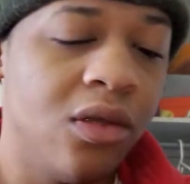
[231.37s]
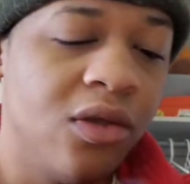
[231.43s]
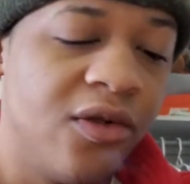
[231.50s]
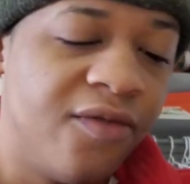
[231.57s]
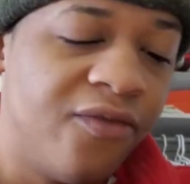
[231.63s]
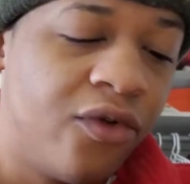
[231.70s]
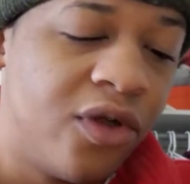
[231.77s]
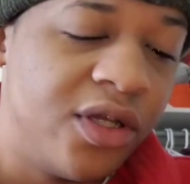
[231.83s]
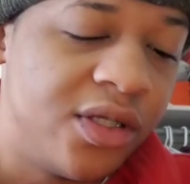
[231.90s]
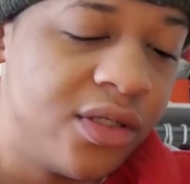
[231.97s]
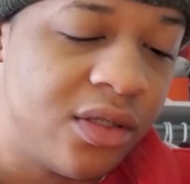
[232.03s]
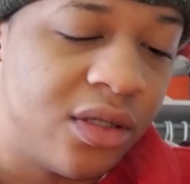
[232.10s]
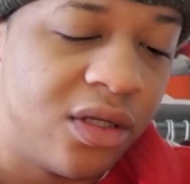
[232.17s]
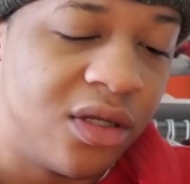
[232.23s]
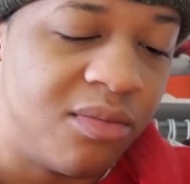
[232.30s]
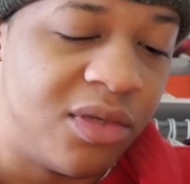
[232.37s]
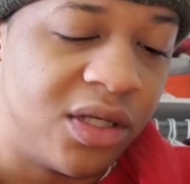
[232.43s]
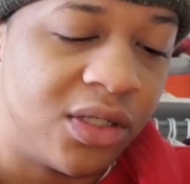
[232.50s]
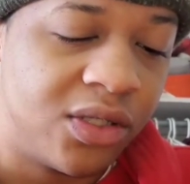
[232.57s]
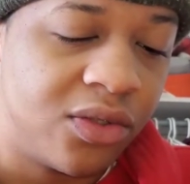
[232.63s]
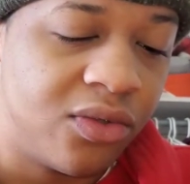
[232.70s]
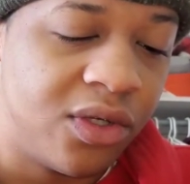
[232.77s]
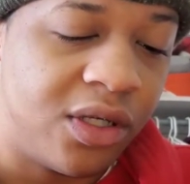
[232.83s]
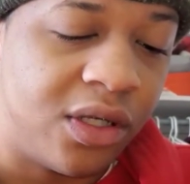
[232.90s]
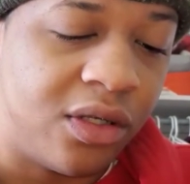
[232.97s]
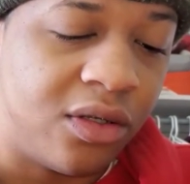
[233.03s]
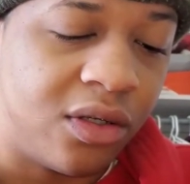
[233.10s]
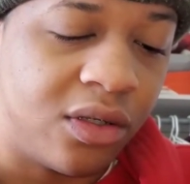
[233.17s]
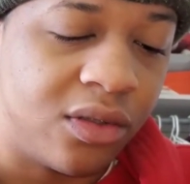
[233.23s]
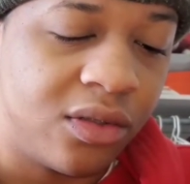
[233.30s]
your voice a little bit squeaky,
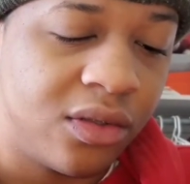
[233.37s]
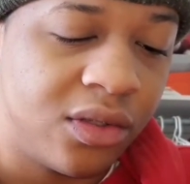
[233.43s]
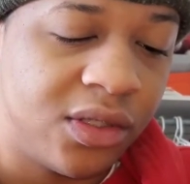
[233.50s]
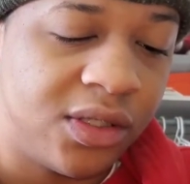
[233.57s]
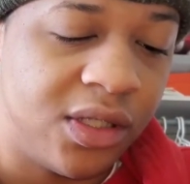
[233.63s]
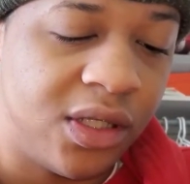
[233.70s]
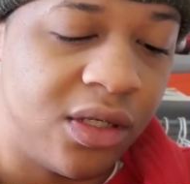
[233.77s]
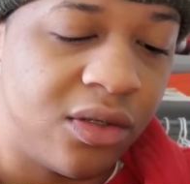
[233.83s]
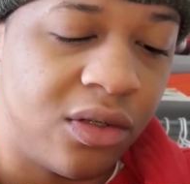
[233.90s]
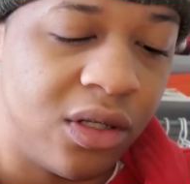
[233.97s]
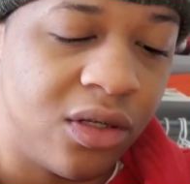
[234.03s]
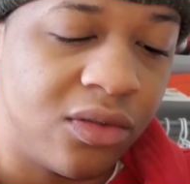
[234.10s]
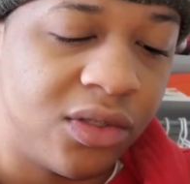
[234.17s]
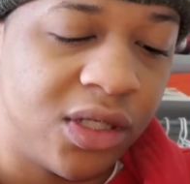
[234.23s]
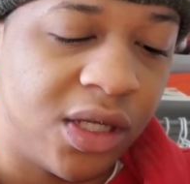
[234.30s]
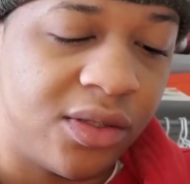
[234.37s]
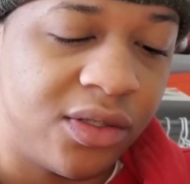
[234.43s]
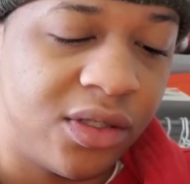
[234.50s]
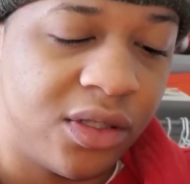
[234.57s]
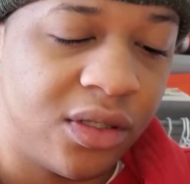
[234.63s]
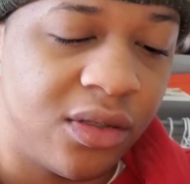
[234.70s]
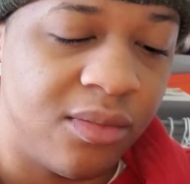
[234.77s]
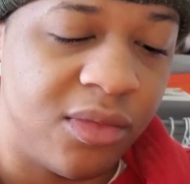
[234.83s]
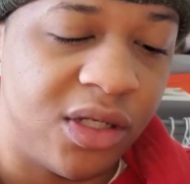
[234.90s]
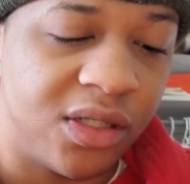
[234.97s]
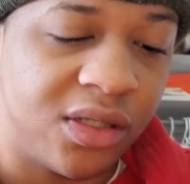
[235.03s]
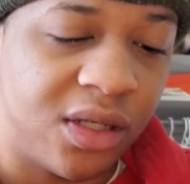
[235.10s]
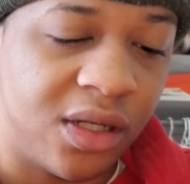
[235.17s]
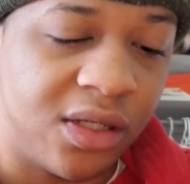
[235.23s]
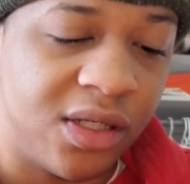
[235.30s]
you know, still low type shit. I mean,
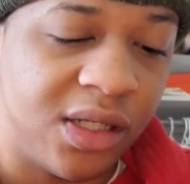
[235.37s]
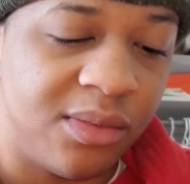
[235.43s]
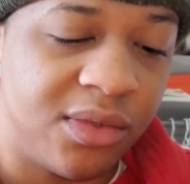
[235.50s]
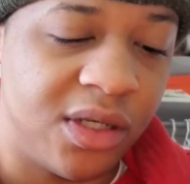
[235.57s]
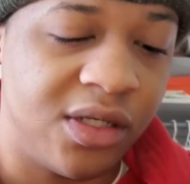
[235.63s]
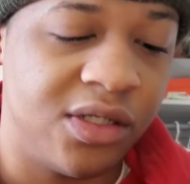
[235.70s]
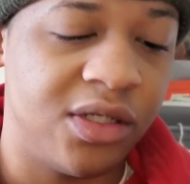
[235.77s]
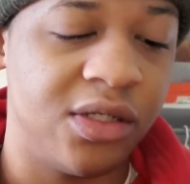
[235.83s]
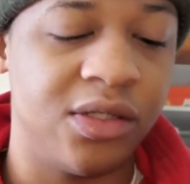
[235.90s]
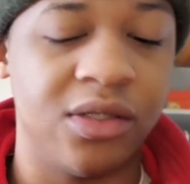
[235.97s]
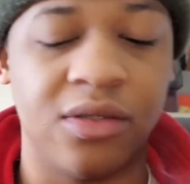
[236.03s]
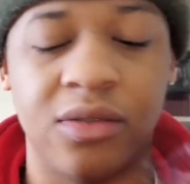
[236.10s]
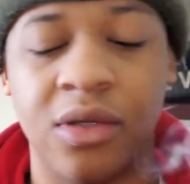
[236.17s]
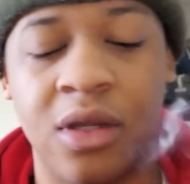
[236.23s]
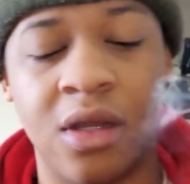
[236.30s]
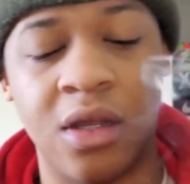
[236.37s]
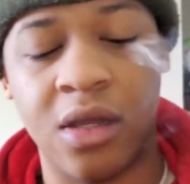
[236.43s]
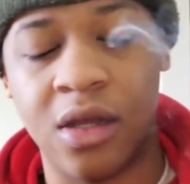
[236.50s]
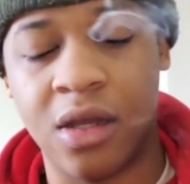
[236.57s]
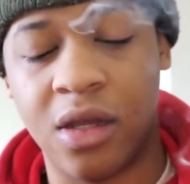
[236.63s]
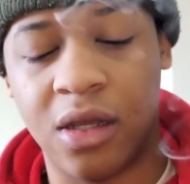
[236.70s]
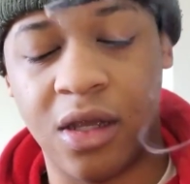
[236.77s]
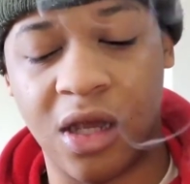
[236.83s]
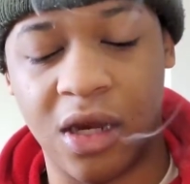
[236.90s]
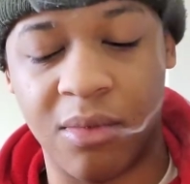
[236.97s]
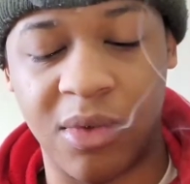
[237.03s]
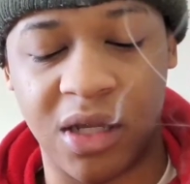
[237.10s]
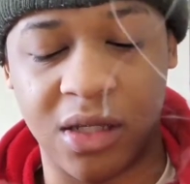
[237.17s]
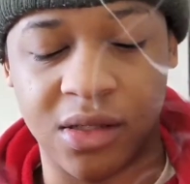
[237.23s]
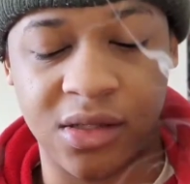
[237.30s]
it's not deep type shit, so kind
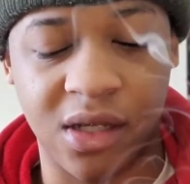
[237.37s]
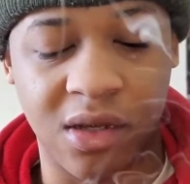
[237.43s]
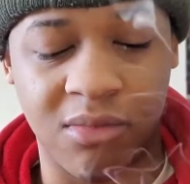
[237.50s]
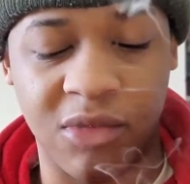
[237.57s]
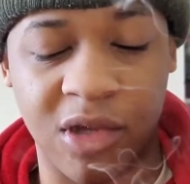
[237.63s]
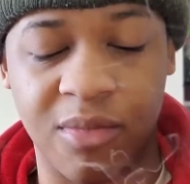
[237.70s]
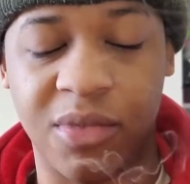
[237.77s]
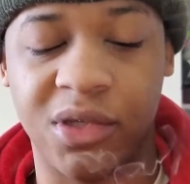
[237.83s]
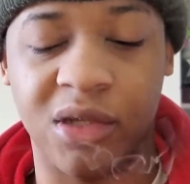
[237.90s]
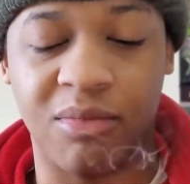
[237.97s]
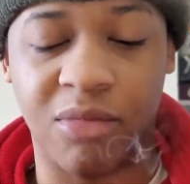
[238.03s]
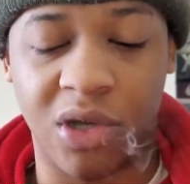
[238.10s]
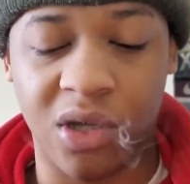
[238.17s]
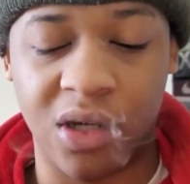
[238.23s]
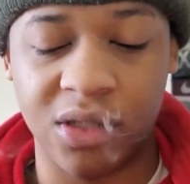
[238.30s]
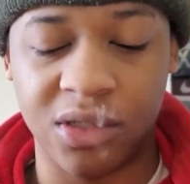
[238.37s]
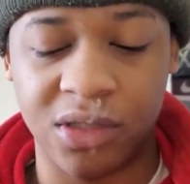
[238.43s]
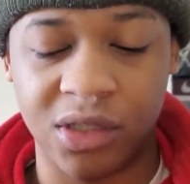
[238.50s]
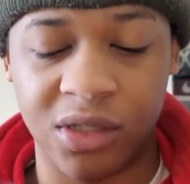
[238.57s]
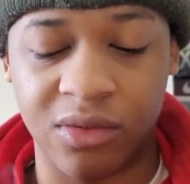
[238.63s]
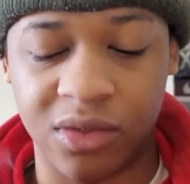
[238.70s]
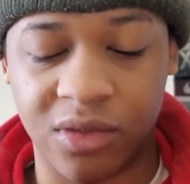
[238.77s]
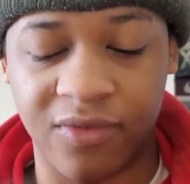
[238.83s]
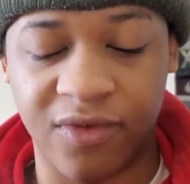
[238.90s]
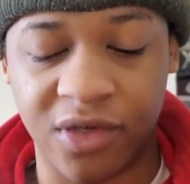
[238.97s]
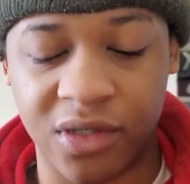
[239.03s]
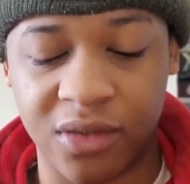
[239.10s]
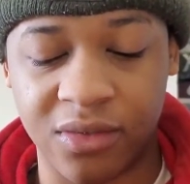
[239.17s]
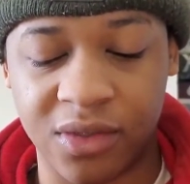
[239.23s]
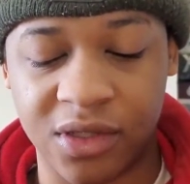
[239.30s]
of make it sound bad. But the bars and shit, what the
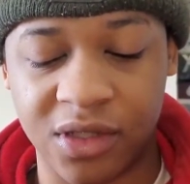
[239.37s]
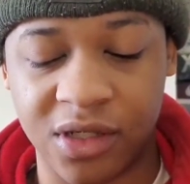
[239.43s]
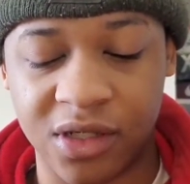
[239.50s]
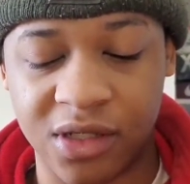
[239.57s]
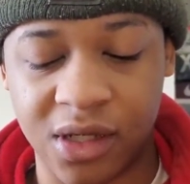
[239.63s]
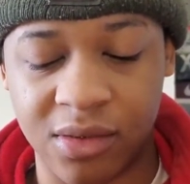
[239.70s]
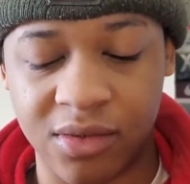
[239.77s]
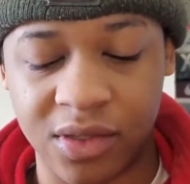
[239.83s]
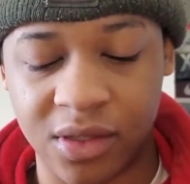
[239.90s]
fuck you was saying type